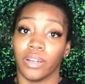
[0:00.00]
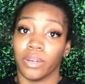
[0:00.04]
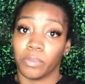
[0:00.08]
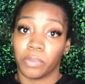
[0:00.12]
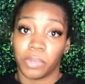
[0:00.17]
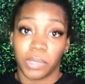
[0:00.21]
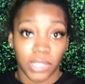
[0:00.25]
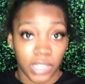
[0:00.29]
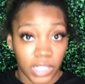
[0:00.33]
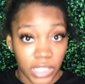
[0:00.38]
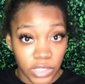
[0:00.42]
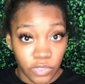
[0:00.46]

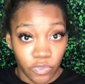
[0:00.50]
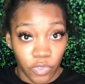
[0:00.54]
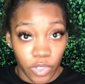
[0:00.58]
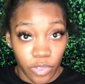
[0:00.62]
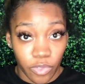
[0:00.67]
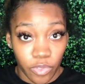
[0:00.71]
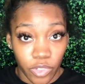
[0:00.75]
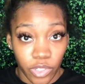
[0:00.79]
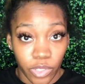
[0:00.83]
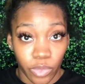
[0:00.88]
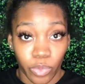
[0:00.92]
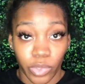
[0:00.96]
please feel
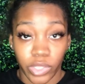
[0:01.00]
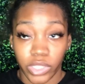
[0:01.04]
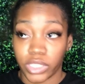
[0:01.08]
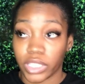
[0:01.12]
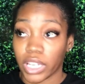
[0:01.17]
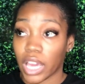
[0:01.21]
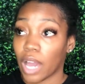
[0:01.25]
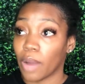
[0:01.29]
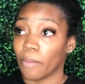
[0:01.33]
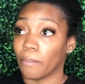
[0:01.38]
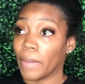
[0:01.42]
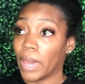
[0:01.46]
free to reach
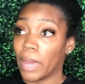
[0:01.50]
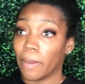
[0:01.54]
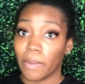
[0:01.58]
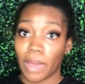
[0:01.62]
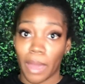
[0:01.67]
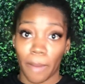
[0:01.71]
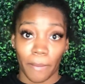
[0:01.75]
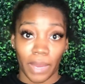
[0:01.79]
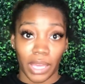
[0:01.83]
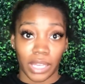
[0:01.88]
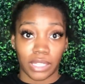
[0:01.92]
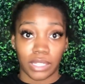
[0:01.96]
out. Maybe
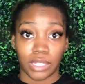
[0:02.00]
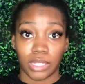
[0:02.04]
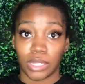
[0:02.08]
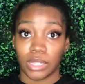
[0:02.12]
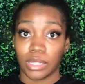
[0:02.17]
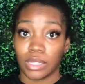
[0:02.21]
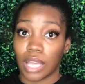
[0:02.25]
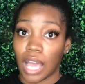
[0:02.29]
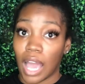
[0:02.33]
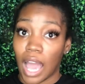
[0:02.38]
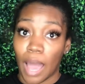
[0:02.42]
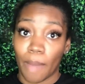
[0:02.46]
I
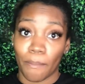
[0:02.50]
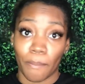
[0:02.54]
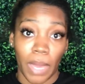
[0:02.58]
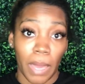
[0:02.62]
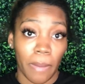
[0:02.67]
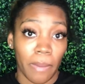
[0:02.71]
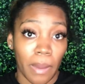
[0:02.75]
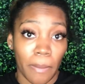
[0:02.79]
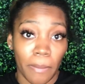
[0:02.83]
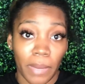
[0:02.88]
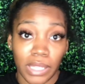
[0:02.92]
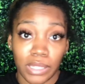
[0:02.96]

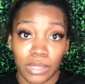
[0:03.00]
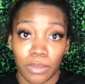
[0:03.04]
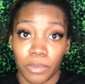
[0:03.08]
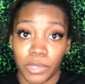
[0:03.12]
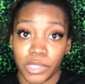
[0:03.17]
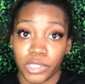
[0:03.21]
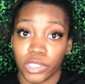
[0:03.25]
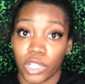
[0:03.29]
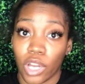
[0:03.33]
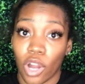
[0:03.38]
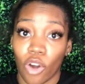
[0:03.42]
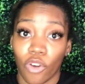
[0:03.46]
make the
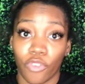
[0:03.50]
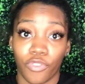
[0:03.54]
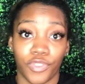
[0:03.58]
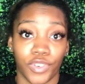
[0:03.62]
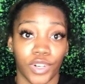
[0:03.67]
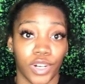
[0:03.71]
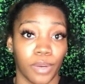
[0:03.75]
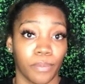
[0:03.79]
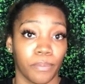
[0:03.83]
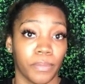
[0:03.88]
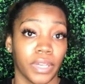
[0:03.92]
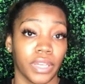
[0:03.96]
bitch a
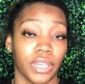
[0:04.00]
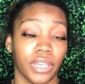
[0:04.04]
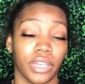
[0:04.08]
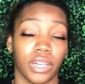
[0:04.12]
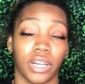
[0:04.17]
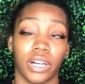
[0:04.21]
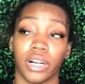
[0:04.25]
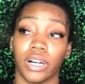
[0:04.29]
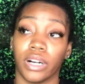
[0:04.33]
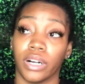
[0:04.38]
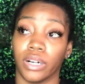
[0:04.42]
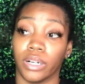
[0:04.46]
GoFundMe.
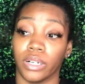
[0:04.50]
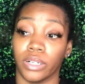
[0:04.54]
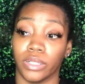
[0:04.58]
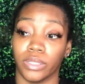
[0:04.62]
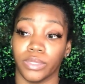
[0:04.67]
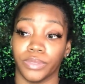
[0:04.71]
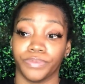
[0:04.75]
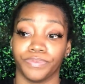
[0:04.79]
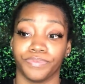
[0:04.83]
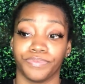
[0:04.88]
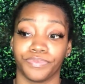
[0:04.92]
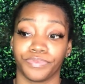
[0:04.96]

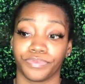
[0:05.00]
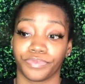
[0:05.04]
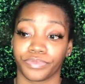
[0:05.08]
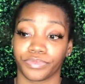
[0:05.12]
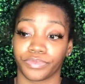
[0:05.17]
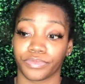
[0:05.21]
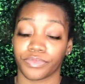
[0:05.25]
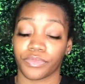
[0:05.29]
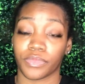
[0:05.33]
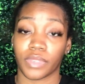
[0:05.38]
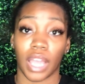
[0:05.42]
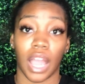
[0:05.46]

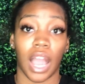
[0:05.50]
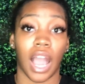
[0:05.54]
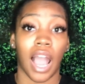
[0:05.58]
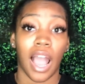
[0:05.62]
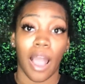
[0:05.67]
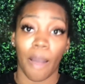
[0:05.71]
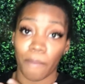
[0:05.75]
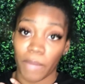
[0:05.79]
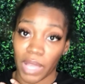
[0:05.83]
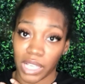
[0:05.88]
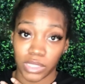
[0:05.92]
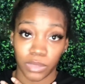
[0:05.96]

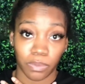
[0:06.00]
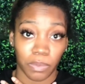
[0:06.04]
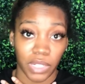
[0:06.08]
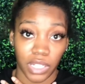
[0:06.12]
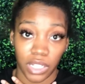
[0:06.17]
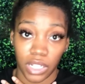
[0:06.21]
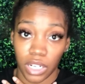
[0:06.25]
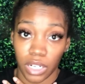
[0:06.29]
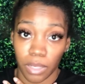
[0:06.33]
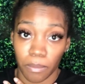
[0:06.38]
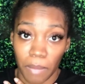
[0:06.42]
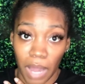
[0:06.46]
I'm not spending
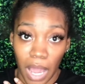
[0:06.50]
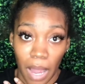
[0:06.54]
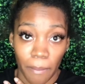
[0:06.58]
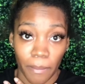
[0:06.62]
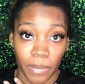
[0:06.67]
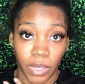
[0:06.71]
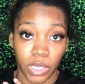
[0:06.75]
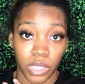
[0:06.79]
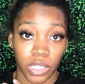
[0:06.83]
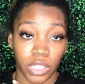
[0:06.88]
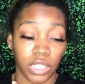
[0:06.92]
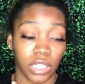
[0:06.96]
none of my
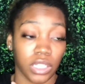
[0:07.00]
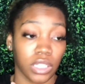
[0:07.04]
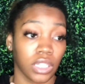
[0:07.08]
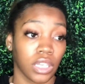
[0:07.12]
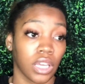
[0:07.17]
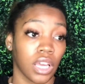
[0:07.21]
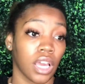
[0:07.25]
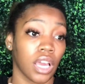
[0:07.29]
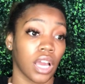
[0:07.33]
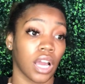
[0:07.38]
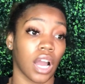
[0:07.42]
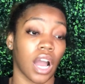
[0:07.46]
money.
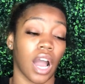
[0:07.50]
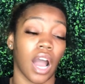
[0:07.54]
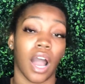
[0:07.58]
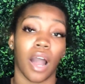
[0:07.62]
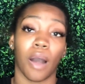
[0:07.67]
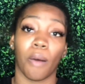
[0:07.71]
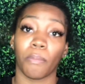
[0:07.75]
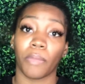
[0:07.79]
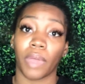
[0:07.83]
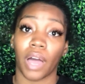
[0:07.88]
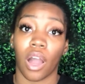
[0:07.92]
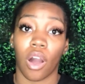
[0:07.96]

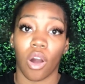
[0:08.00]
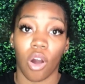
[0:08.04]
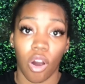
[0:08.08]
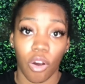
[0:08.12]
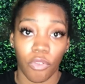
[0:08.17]
I'm not